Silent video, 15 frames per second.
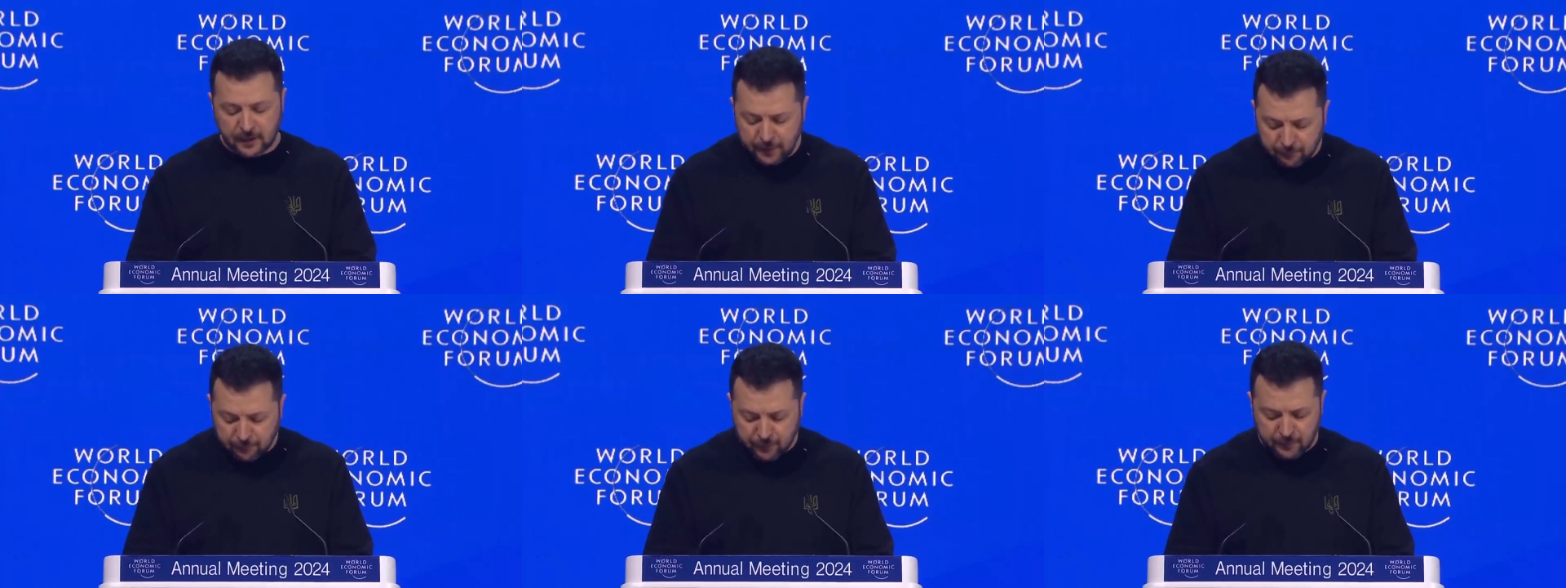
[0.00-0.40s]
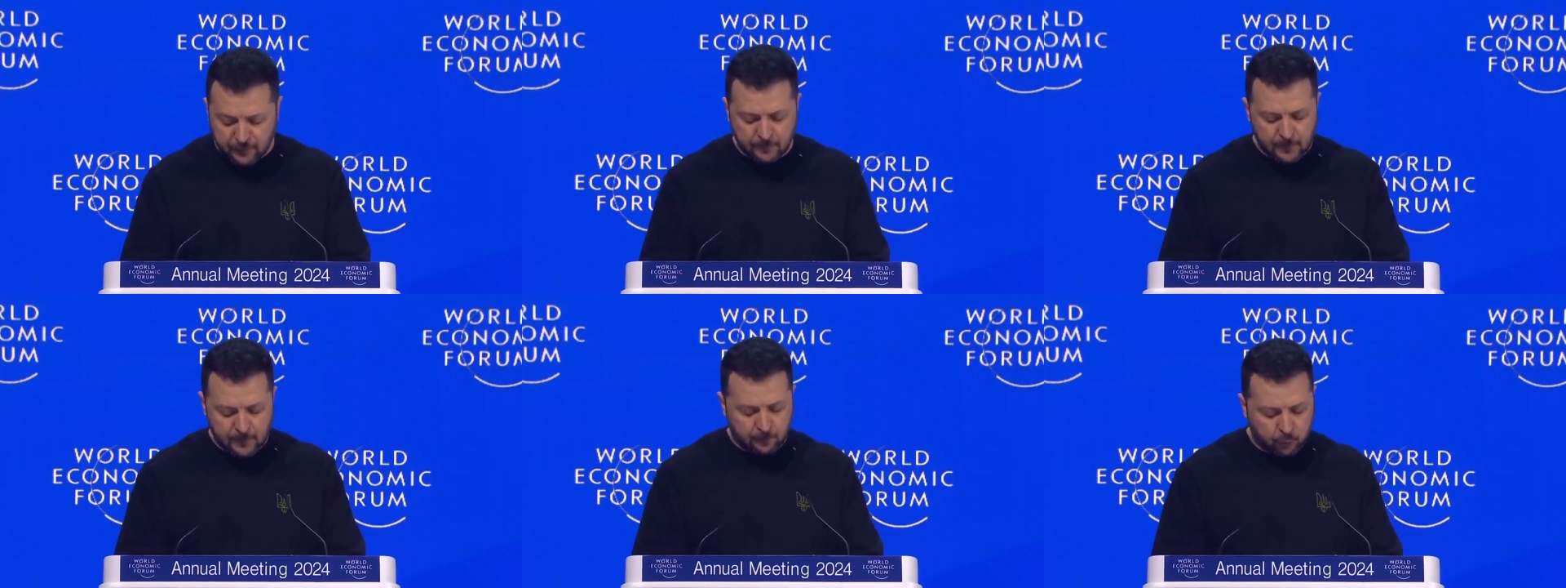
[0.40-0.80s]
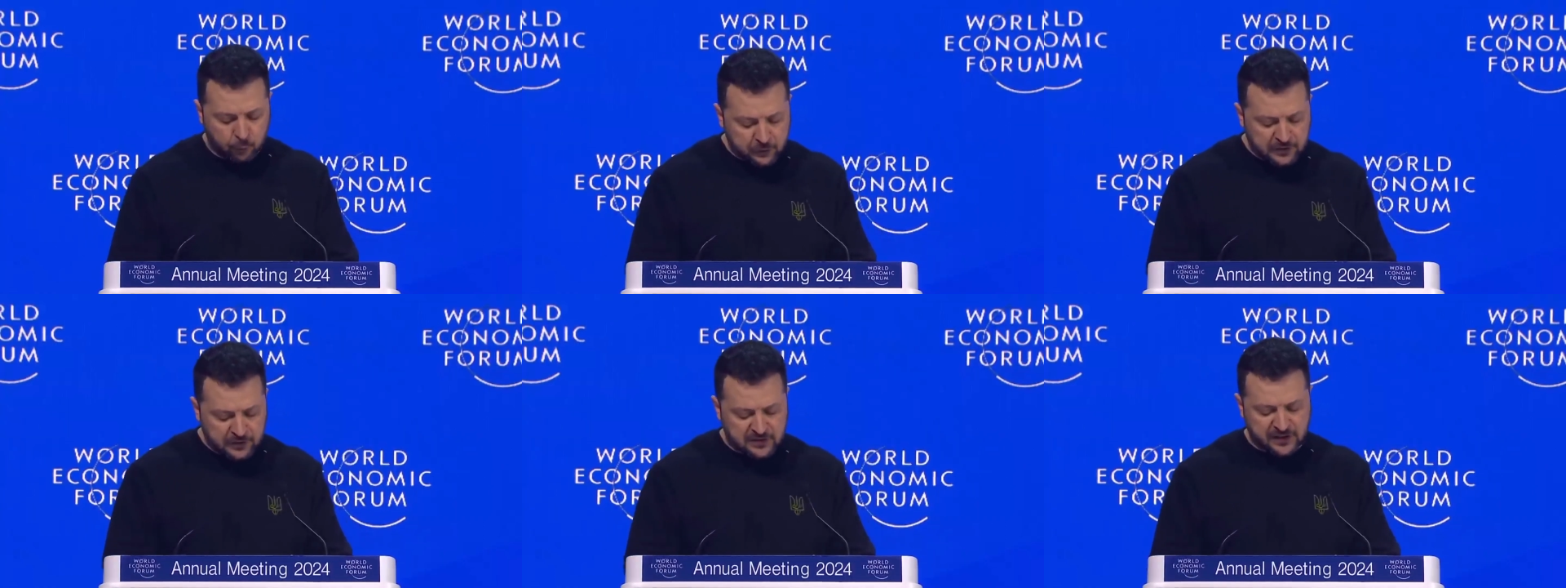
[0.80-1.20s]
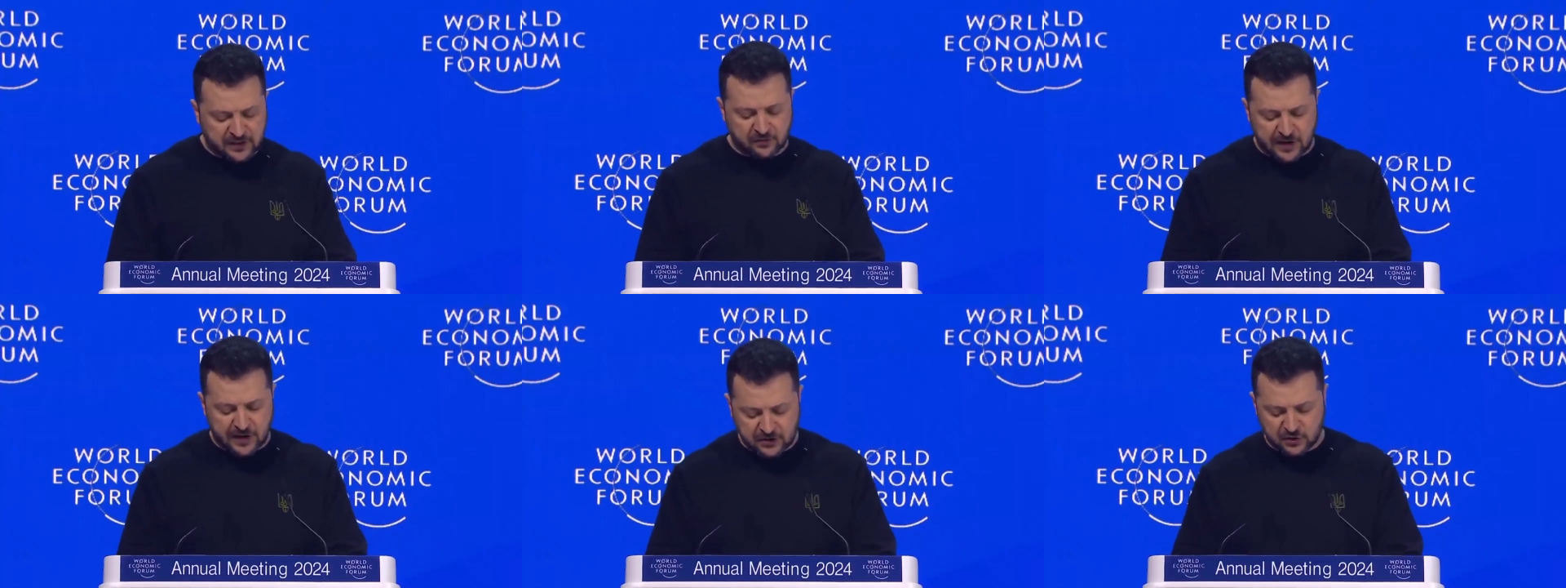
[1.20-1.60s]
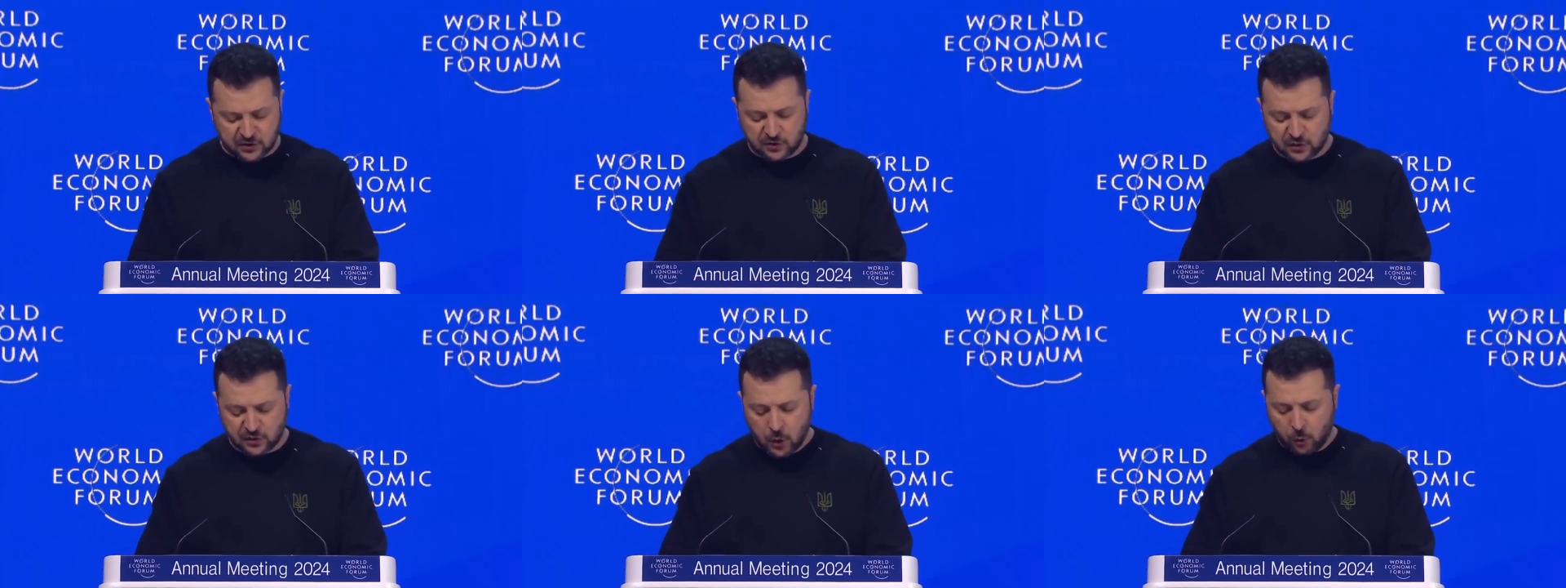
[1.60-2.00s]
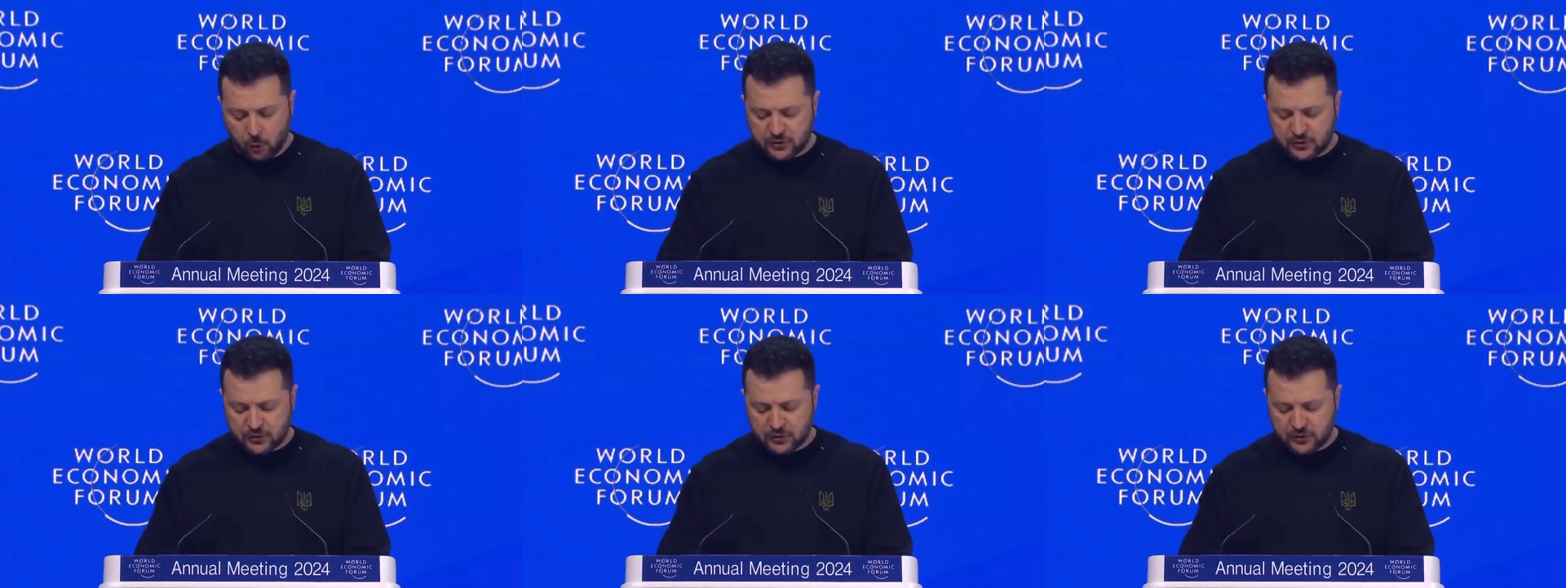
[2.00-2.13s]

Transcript: even Putin's aggressions,